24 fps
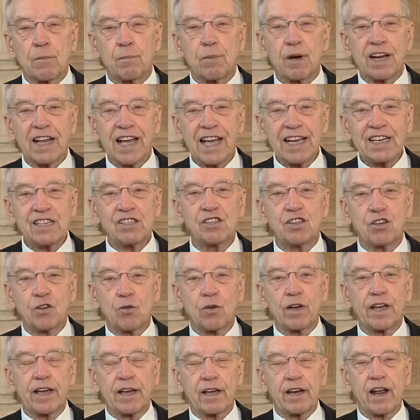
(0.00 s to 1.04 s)
but he's
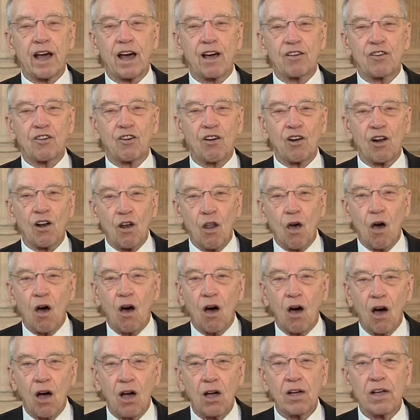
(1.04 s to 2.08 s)
doing it under a
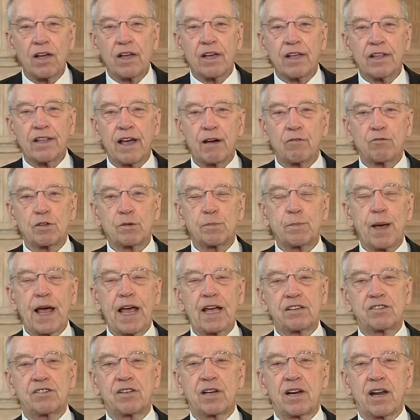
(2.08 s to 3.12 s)
law that was
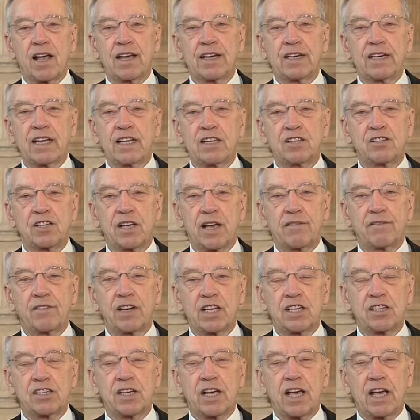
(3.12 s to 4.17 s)
passed in
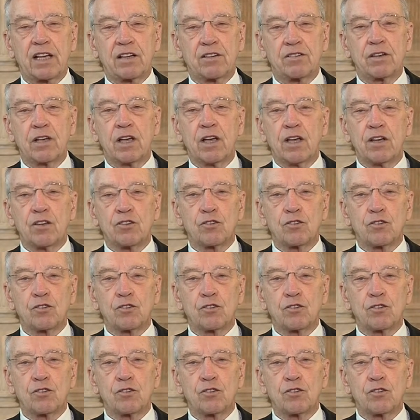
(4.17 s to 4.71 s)
1976.